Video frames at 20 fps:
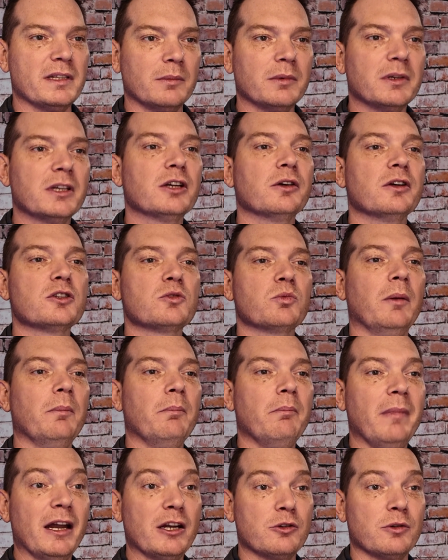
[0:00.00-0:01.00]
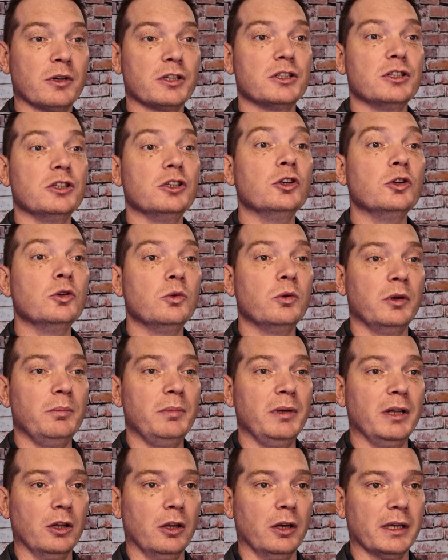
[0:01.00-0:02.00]
I'm curious what metrics you would
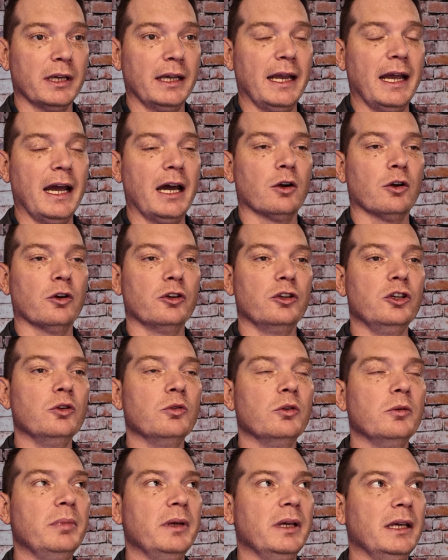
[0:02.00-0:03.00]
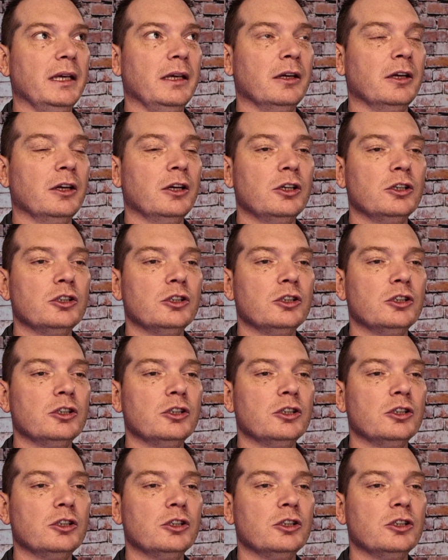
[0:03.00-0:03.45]
be looking at or you would be